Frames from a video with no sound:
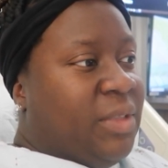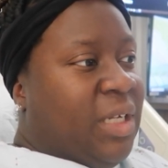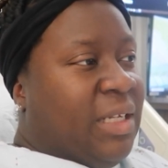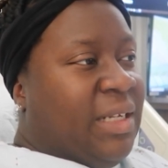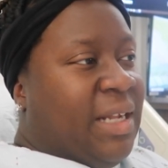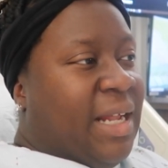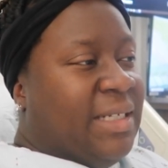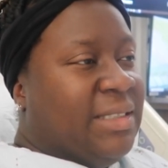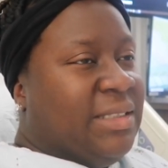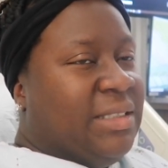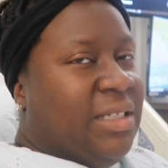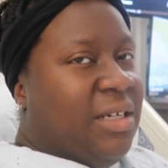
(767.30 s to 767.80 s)

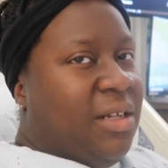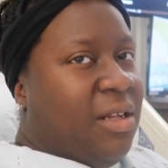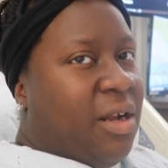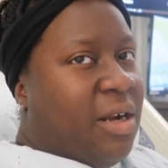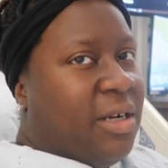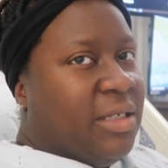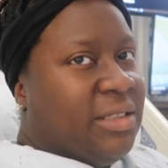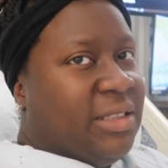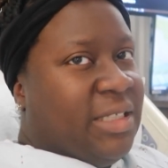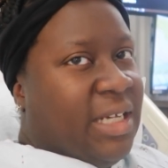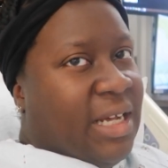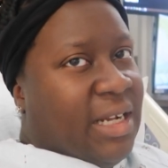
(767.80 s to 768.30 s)
They still
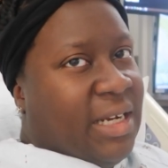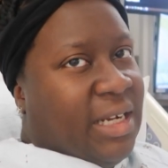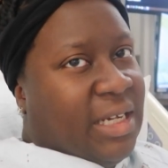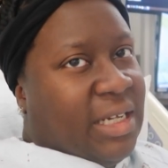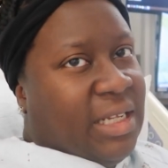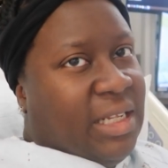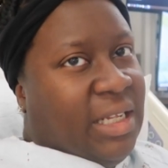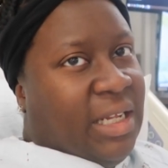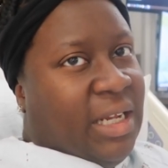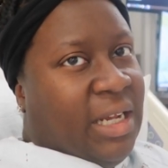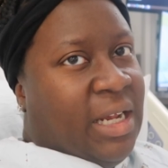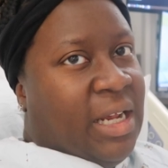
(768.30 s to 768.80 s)
aren't
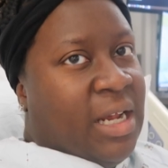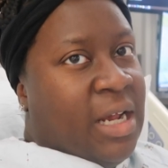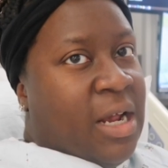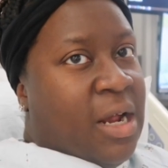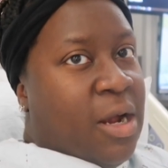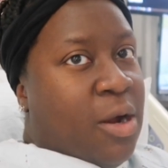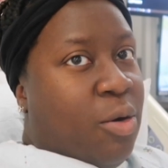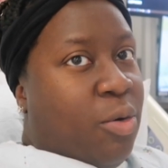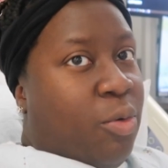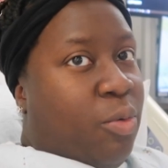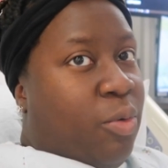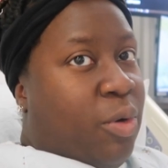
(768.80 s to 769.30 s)
technically
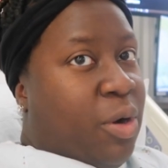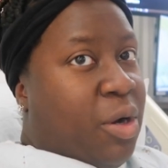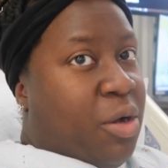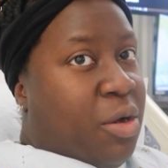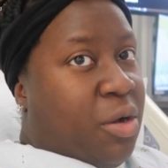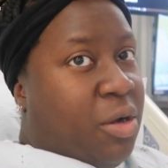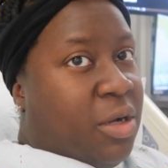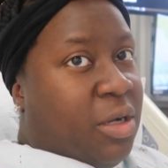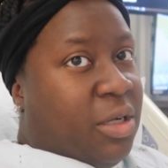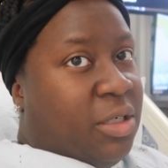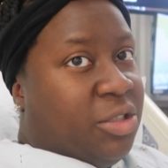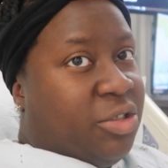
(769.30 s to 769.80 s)

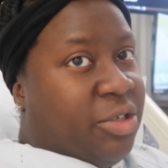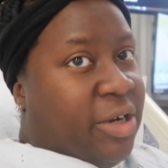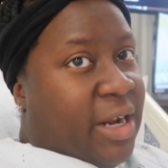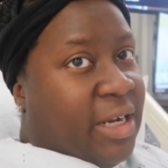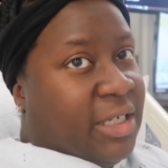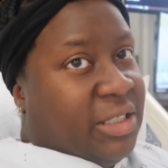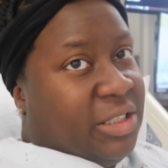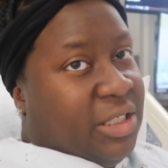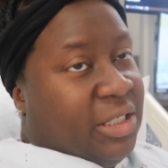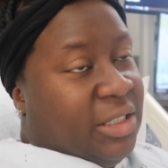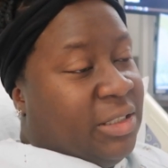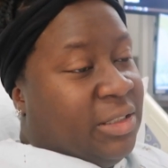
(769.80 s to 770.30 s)
real
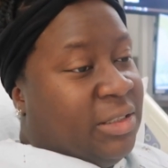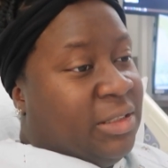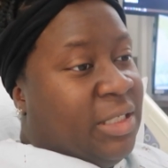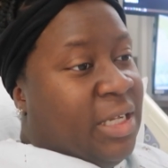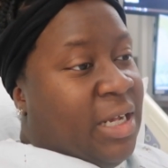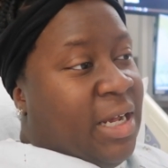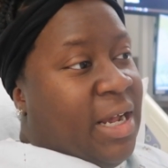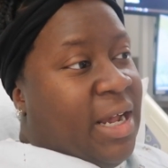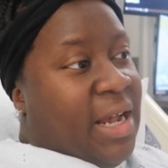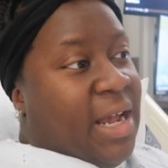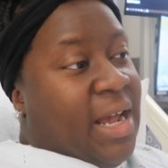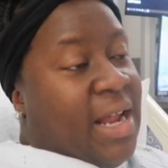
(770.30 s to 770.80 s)
contractions,
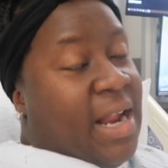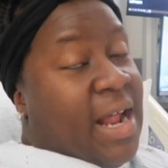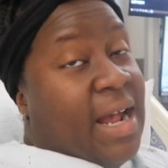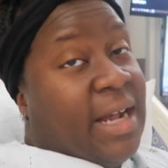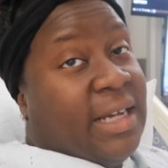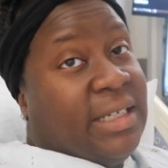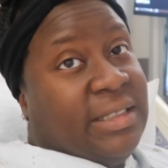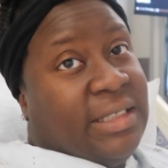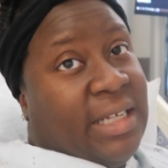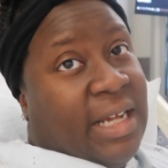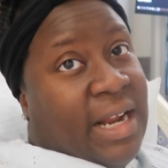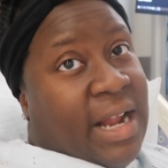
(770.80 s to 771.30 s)
and I
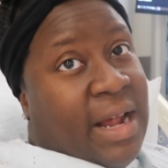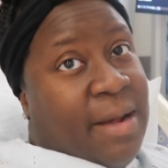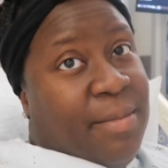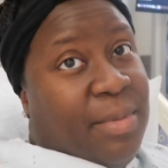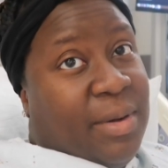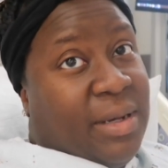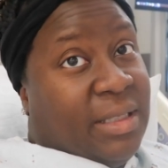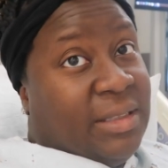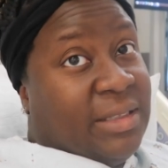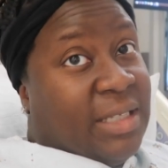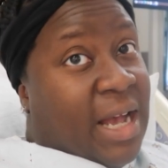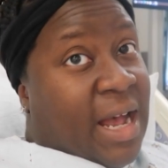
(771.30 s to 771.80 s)
can say that
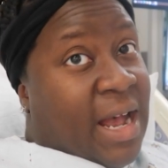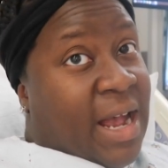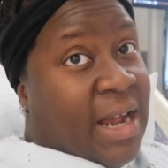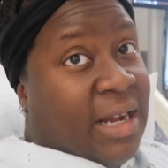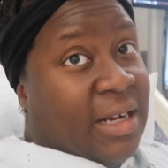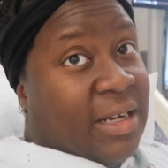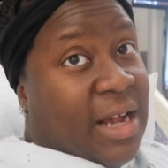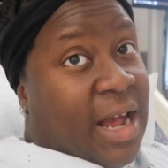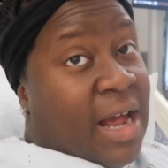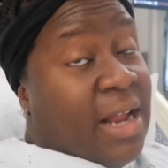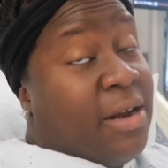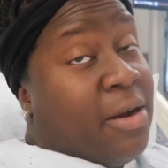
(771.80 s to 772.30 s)
because
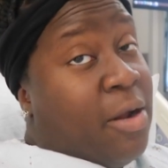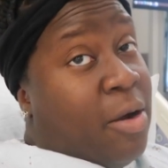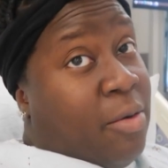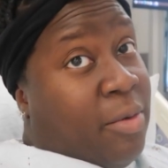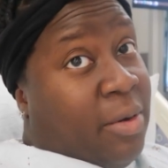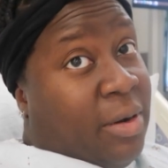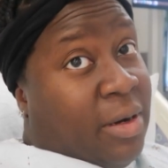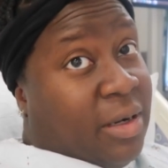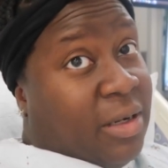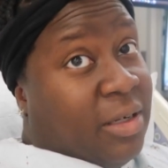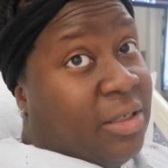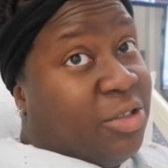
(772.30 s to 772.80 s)
I know
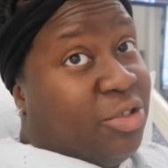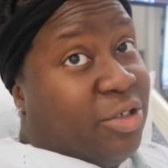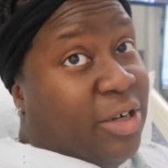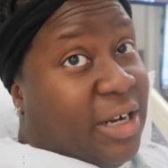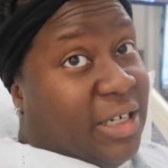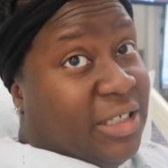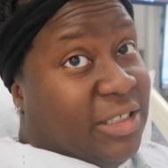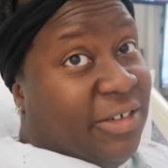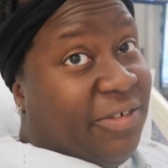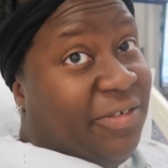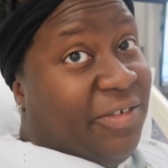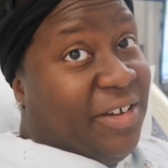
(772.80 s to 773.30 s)
what a
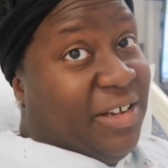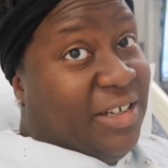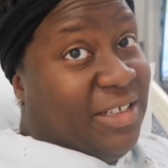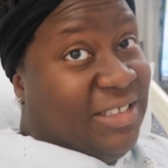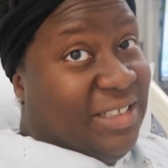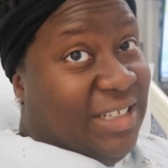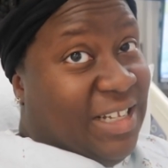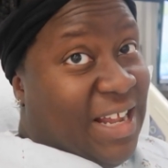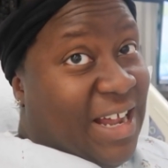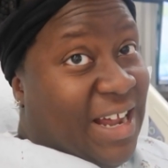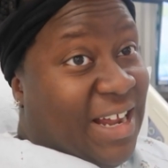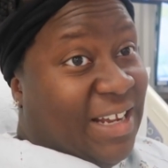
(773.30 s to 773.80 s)
contraction
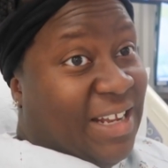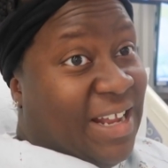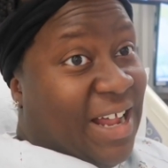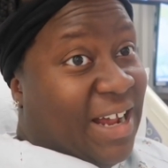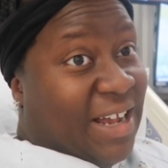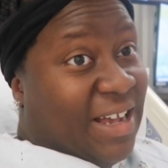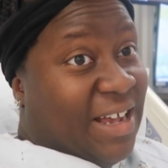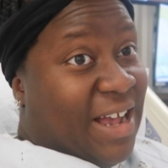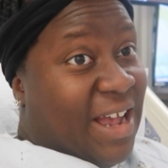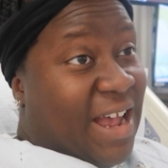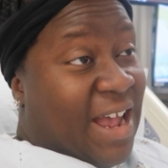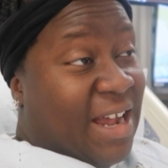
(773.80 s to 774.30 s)
feels like
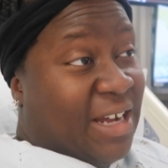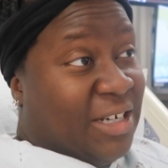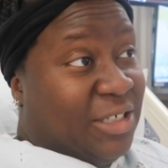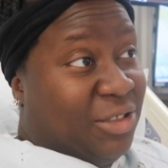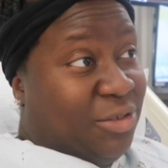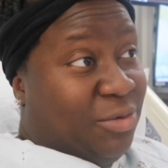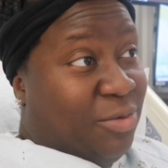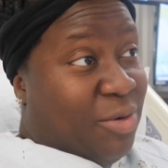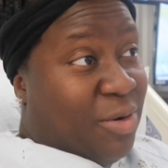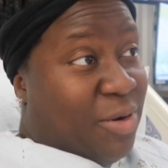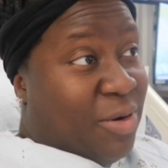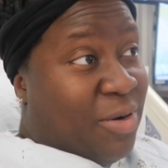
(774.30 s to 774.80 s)
an
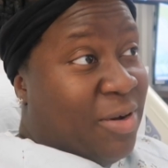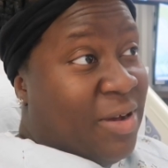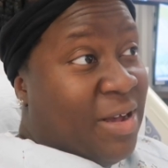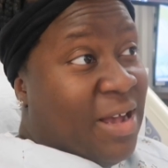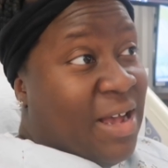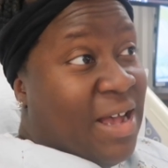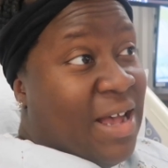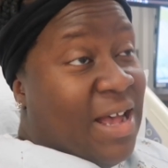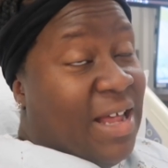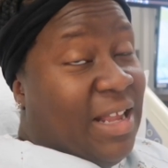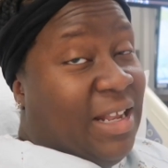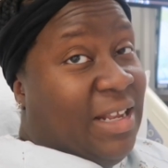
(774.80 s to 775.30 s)
actual
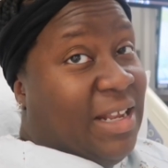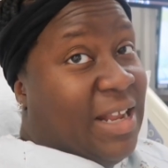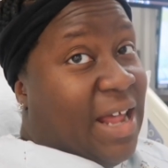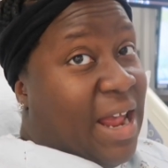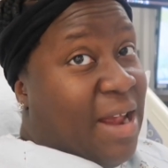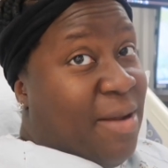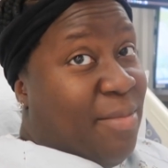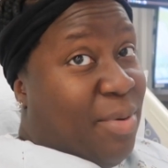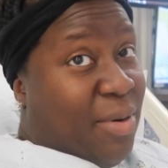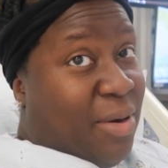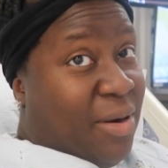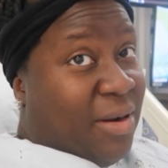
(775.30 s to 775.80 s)

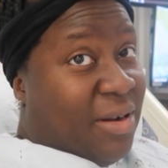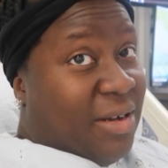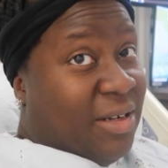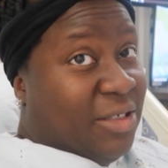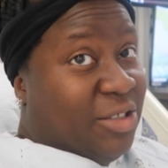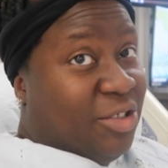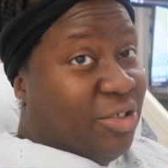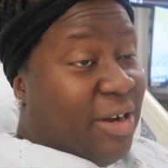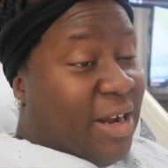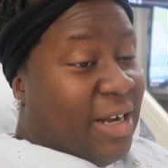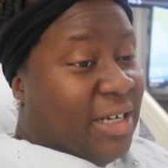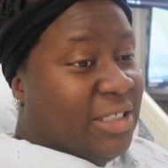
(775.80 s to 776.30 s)
labor
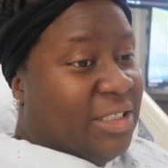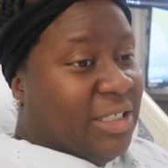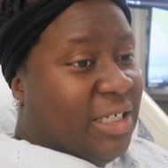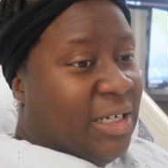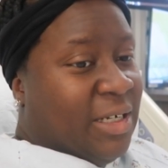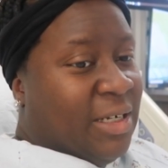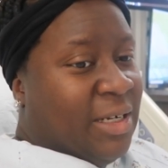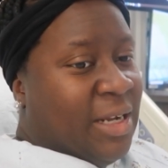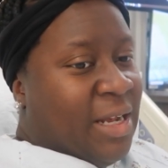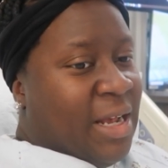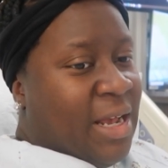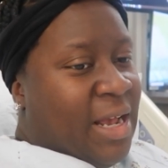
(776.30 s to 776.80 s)

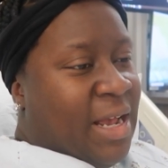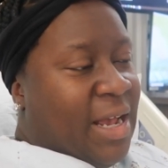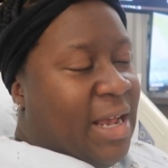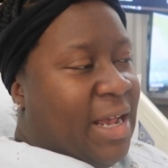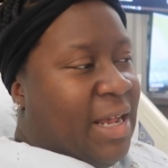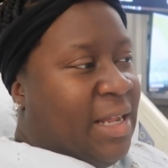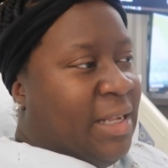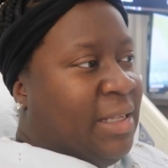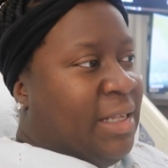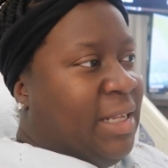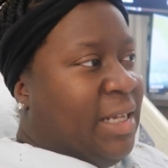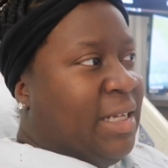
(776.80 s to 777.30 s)
contraction,
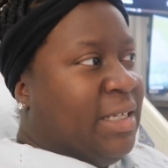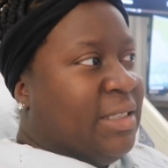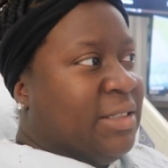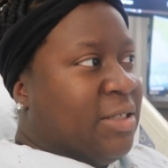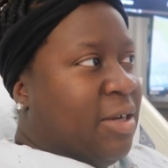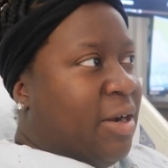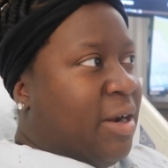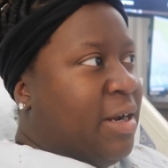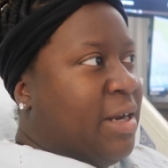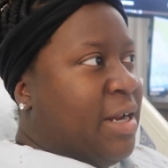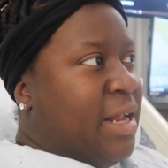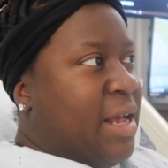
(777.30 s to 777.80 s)
and these
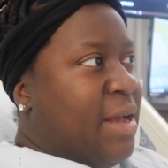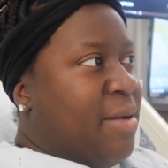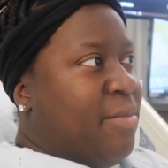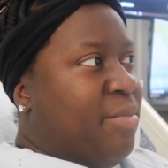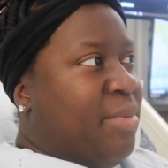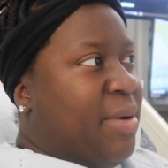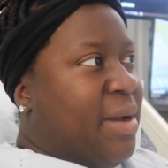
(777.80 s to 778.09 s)
aren't it.